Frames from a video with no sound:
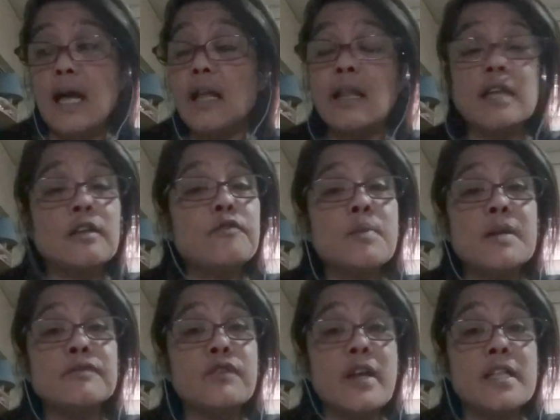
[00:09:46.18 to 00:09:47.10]
A lot of
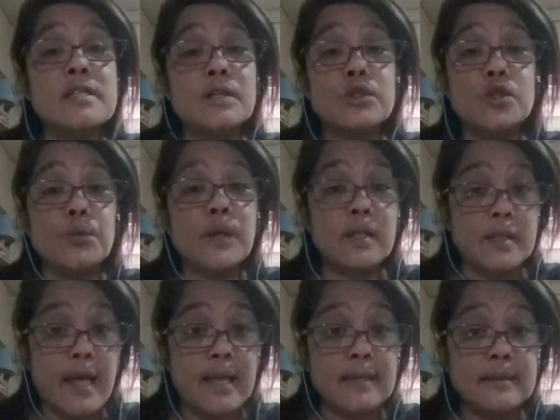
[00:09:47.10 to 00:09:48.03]
my friends are doing
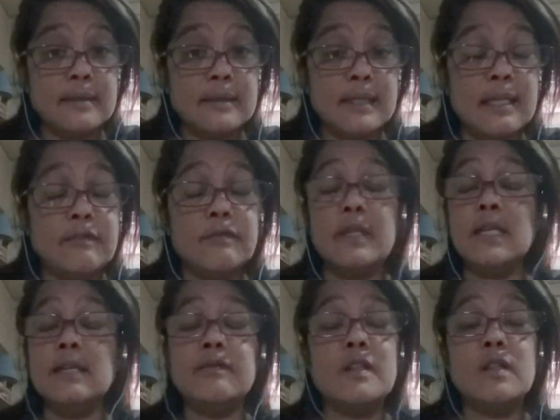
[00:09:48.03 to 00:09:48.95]
that.
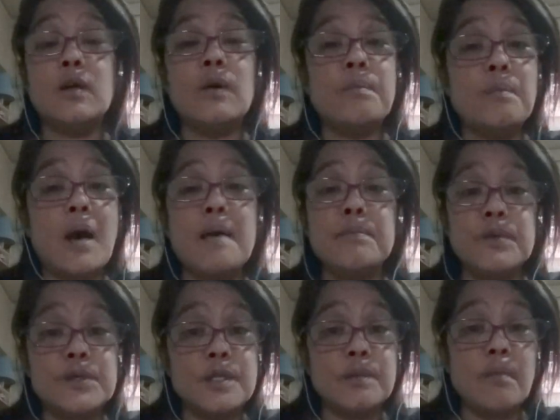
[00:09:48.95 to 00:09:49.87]
Even though I'm
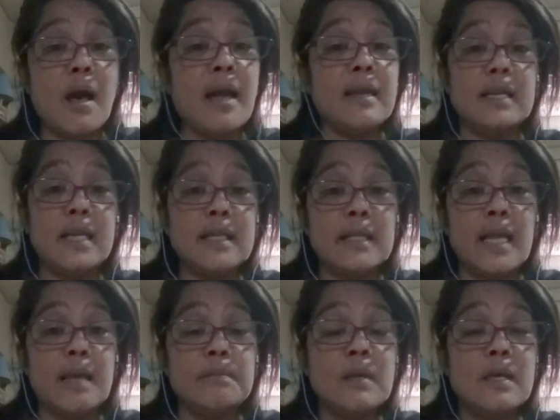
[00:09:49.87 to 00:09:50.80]
using my
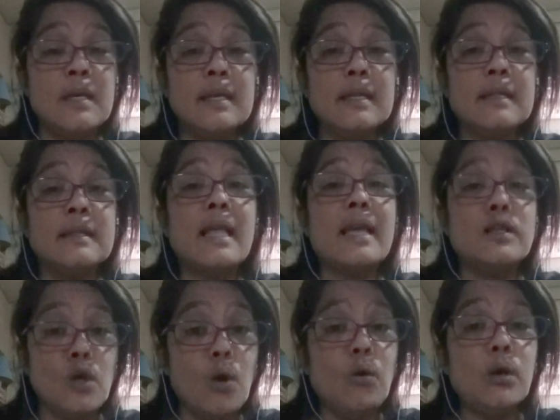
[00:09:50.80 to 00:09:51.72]
nickname, they
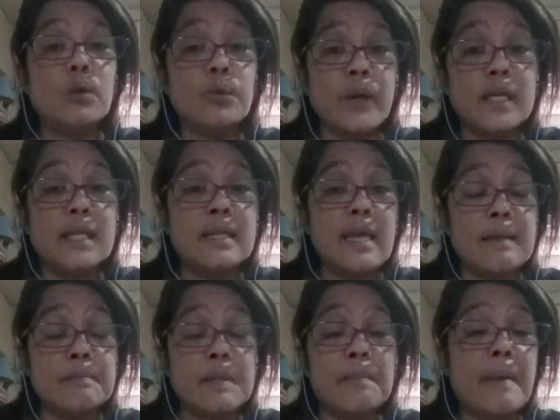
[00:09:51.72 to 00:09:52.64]
know
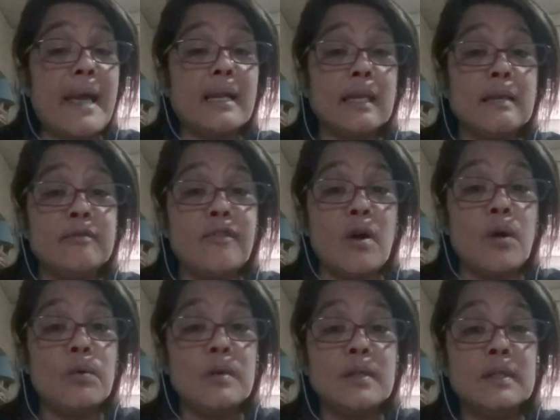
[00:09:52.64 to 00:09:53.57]
already the bank
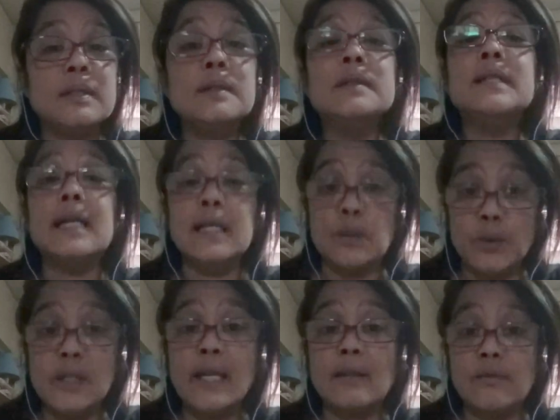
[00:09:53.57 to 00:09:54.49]
info, it
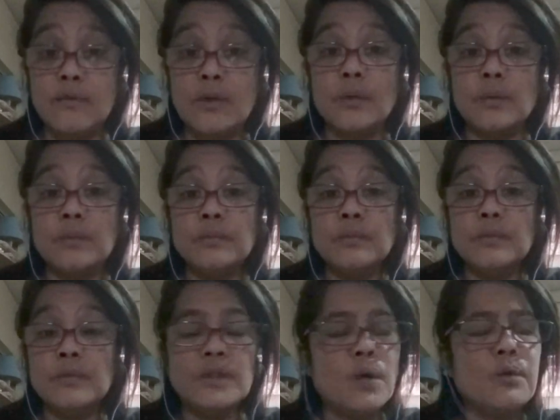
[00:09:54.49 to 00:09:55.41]
will get through.
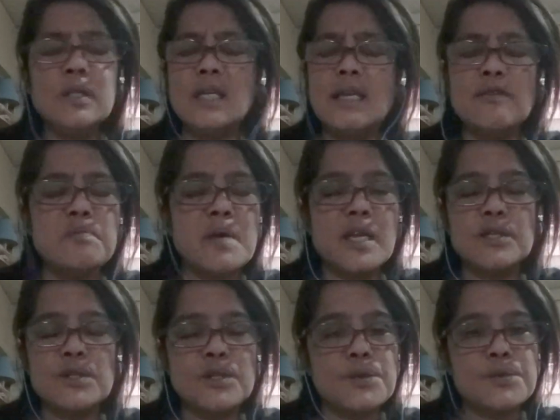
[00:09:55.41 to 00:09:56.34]
Don't give me
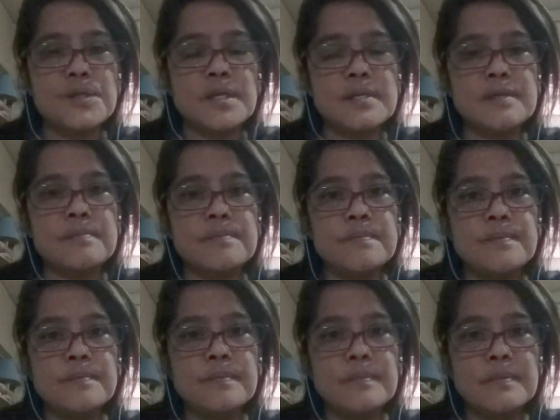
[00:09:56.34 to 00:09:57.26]
excuses.
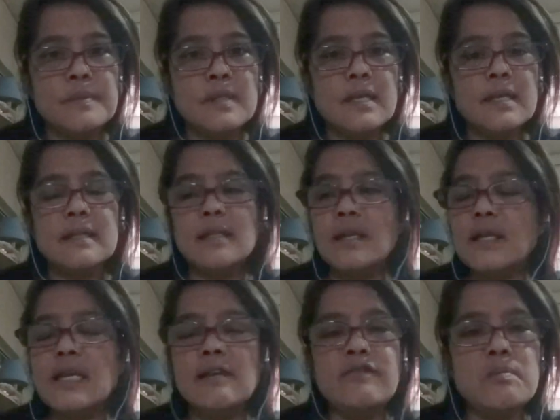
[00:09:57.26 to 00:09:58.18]

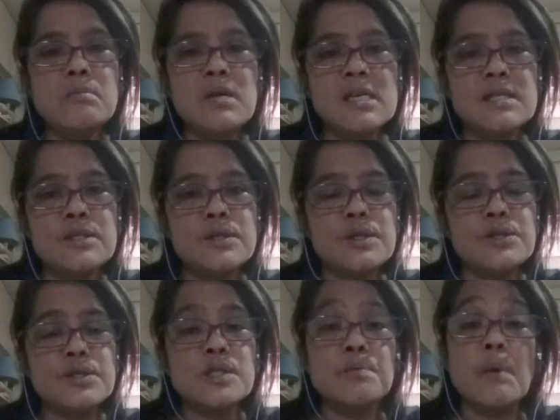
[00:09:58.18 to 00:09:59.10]
They're giving me
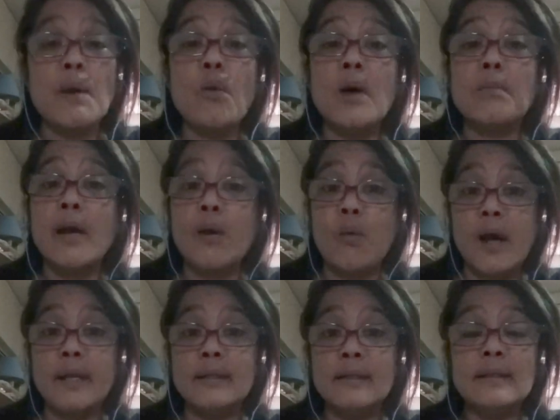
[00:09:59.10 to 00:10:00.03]
excuses by
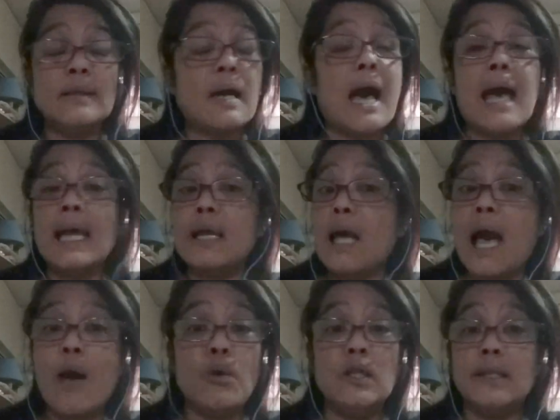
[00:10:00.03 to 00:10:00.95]
one.
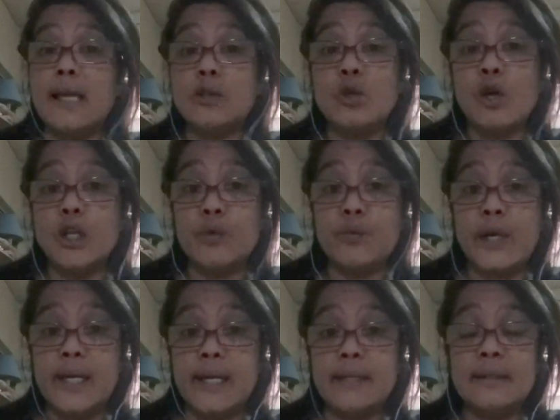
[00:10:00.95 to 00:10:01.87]
I will not
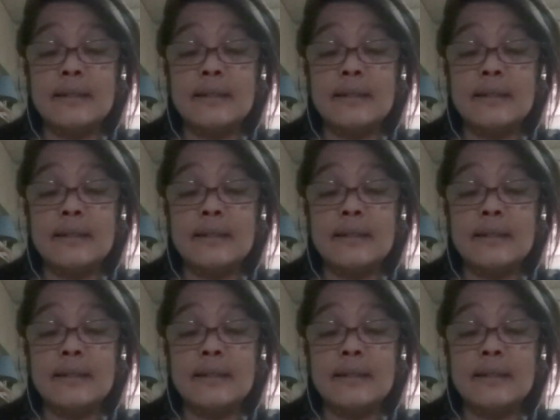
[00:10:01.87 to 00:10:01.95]
tolerate it.